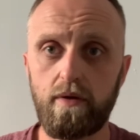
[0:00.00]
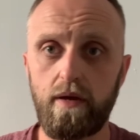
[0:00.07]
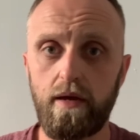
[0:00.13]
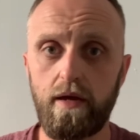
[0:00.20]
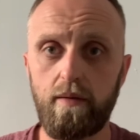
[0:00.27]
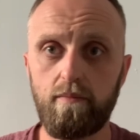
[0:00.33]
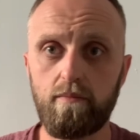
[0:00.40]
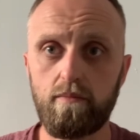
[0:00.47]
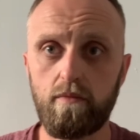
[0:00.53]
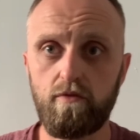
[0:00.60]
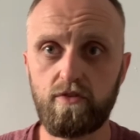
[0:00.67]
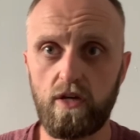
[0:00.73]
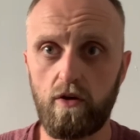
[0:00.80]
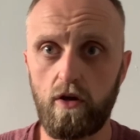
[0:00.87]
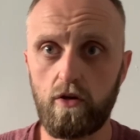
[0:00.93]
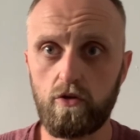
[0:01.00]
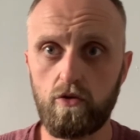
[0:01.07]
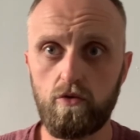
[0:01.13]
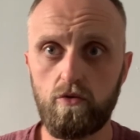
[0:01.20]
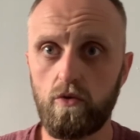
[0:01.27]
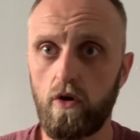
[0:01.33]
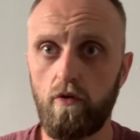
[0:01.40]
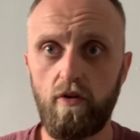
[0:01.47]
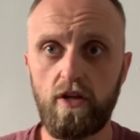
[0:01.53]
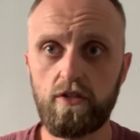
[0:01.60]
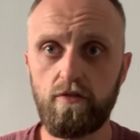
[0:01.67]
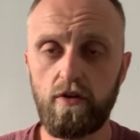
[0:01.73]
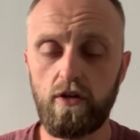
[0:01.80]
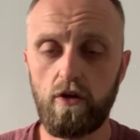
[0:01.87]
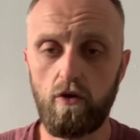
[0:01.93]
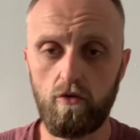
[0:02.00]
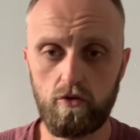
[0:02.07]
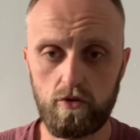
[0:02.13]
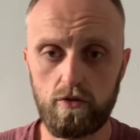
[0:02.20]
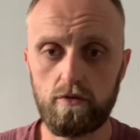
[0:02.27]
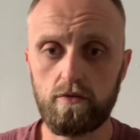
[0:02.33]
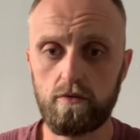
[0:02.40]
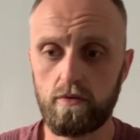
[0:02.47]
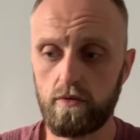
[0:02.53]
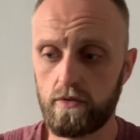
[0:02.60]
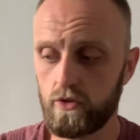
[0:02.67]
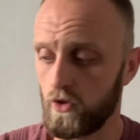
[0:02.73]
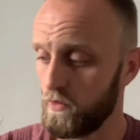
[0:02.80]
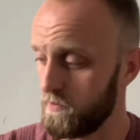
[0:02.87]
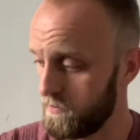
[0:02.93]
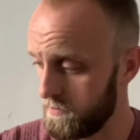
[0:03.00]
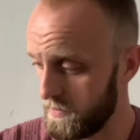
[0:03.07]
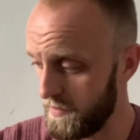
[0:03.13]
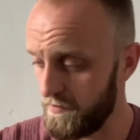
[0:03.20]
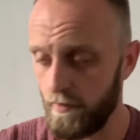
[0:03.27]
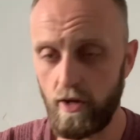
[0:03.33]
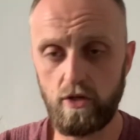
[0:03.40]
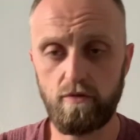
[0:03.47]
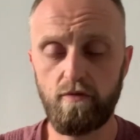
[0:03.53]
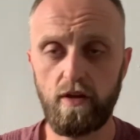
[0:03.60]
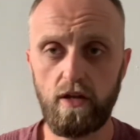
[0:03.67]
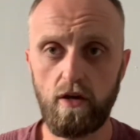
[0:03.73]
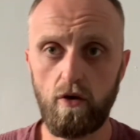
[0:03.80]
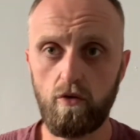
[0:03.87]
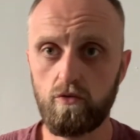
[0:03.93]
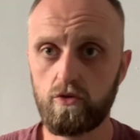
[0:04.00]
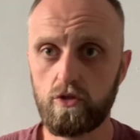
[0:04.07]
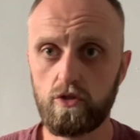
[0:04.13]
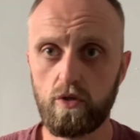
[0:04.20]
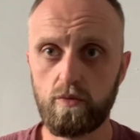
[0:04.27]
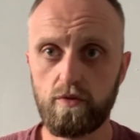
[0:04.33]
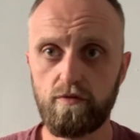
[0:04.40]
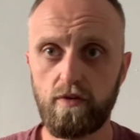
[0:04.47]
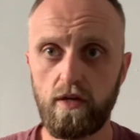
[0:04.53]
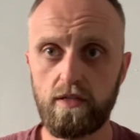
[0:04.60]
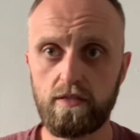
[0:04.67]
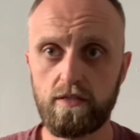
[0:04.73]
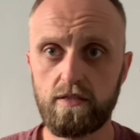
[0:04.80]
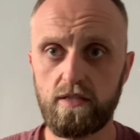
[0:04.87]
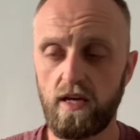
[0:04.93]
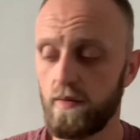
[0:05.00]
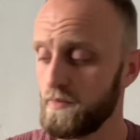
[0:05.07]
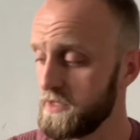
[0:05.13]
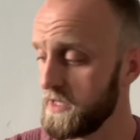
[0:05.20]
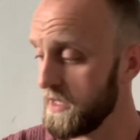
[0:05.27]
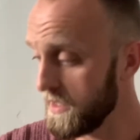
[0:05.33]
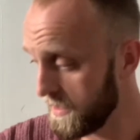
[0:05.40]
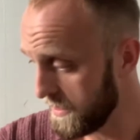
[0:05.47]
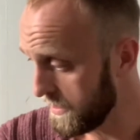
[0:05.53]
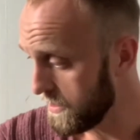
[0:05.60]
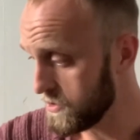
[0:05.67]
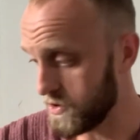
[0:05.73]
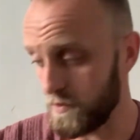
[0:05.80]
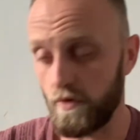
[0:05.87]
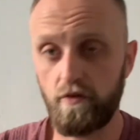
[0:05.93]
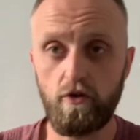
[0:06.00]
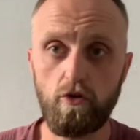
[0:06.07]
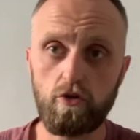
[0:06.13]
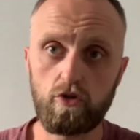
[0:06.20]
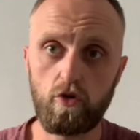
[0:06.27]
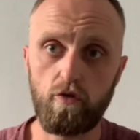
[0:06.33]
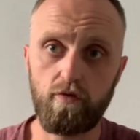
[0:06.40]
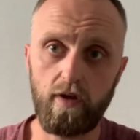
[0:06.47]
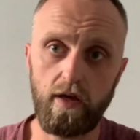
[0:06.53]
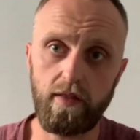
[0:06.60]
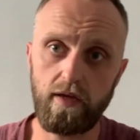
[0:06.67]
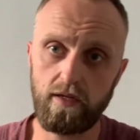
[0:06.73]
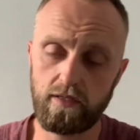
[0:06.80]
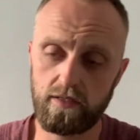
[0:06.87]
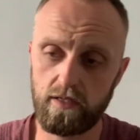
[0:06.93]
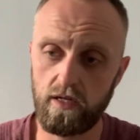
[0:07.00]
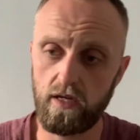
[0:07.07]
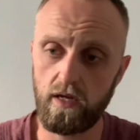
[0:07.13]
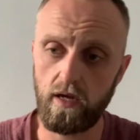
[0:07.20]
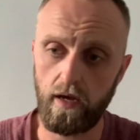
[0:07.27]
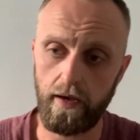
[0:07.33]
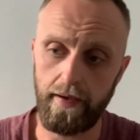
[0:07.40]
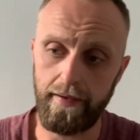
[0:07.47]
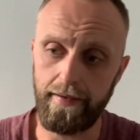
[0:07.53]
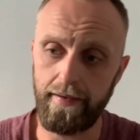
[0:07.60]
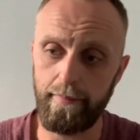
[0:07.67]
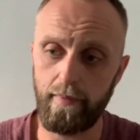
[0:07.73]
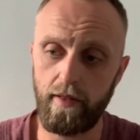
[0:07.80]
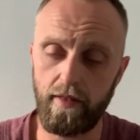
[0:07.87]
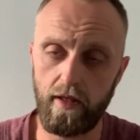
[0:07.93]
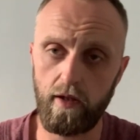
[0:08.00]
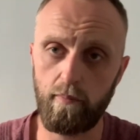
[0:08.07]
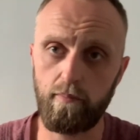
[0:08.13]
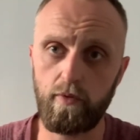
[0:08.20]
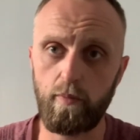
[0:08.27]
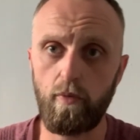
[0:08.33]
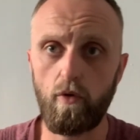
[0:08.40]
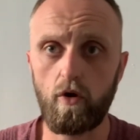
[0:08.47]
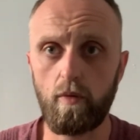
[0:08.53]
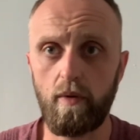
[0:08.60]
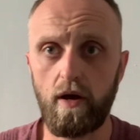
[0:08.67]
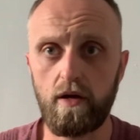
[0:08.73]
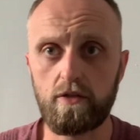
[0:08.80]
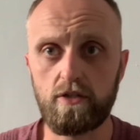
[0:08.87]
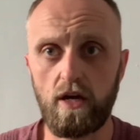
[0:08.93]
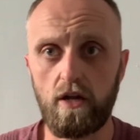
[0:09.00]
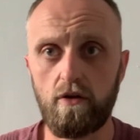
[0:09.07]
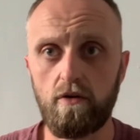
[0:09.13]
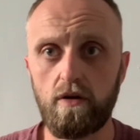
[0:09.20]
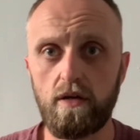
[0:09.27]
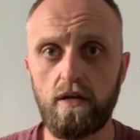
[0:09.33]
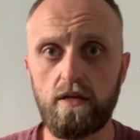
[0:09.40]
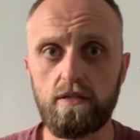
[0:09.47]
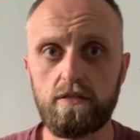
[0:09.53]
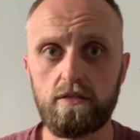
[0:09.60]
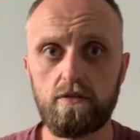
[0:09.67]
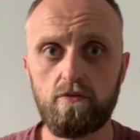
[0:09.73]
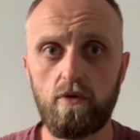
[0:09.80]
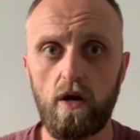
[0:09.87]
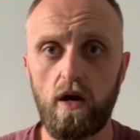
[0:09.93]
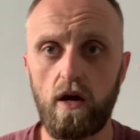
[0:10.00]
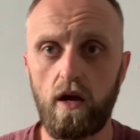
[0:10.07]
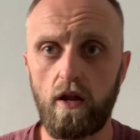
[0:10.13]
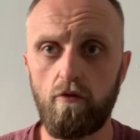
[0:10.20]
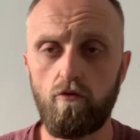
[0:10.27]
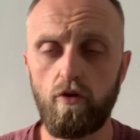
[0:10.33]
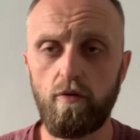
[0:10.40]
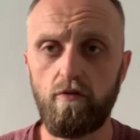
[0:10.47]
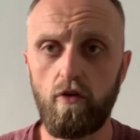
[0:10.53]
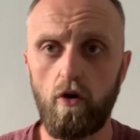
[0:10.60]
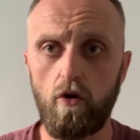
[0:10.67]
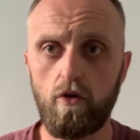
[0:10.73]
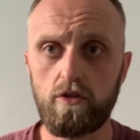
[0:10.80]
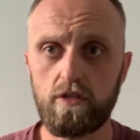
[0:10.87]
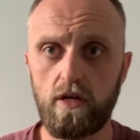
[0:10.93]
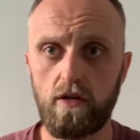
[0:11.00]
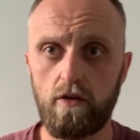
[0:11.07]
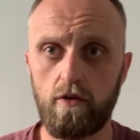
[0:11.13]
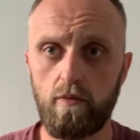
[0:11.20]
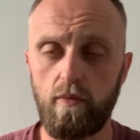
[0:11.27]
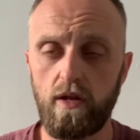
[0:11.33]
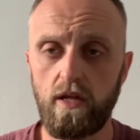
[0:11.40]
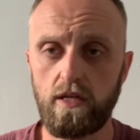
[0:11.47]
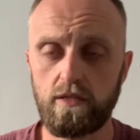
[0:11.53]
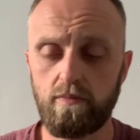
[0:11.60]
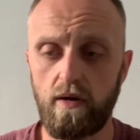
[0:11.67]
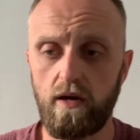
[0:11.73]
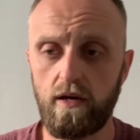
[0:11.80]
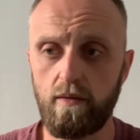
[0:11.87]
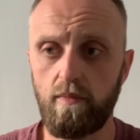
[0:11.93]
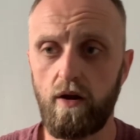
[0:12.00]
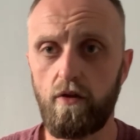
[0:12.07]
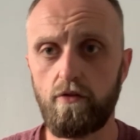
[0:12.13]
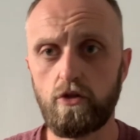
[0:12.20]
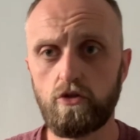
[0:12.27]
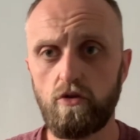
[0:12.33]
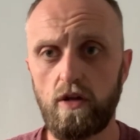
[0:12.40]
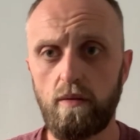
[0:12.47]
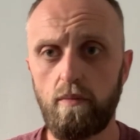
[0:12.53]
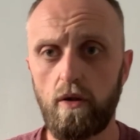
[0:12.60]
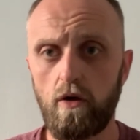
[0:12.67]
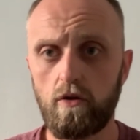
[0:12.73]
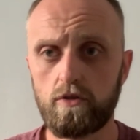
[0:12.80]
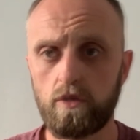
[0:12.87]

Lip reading: Obviously I do a range of videos, some information videos in terms of hints and tips, some review stuff like this, and then the bulk of my channel is kind of running vlogs, and at the minute it's my marathon training block.